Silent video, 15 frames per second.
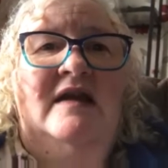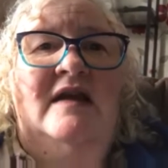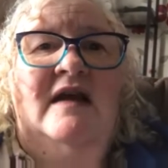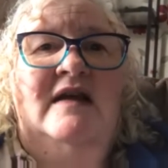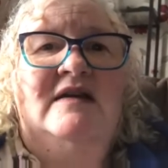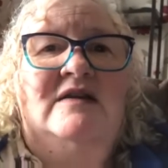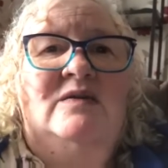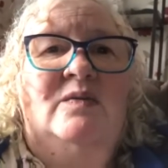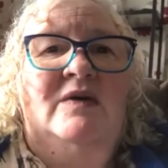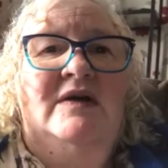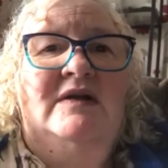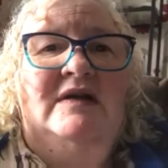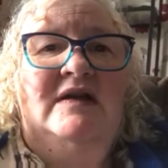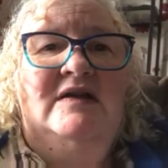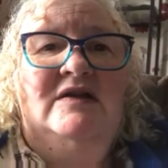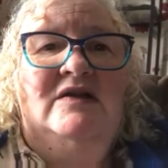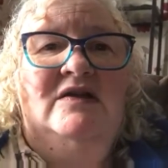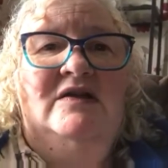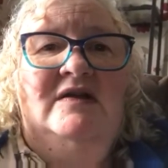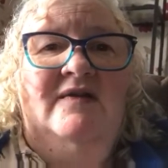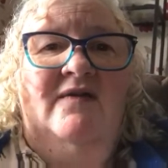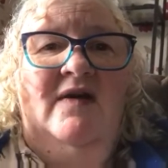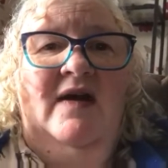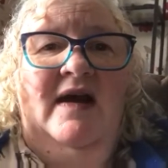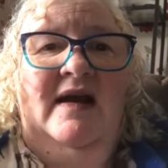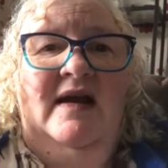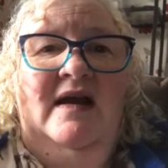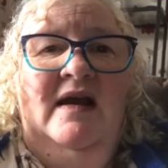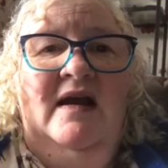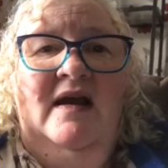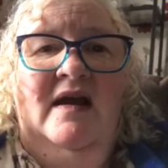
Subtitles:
the next word that sort of like